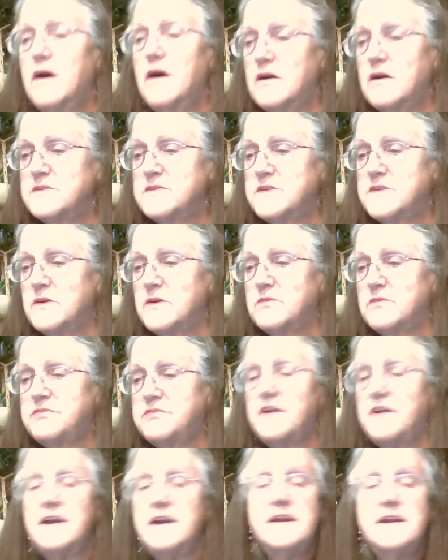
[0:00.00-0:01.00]
Also,
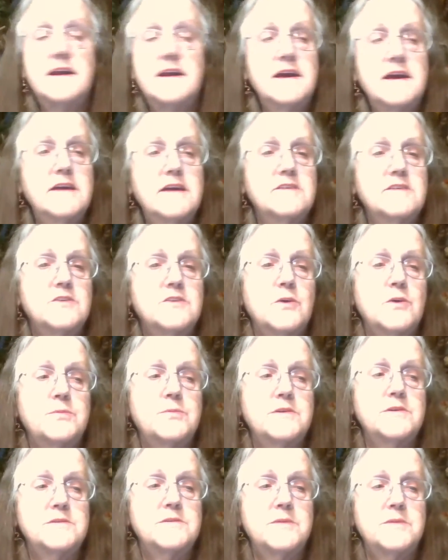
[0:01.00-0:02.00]
Friday night is
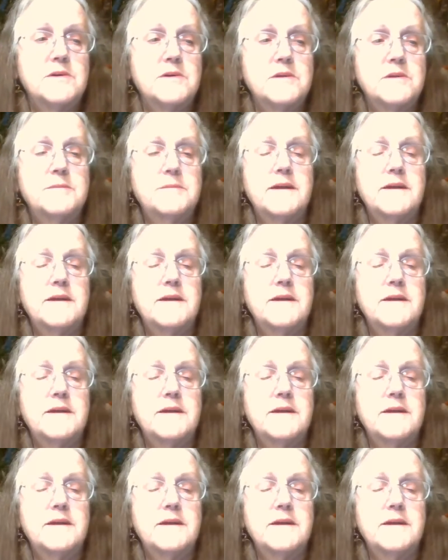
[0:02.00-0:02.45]
Open Spirit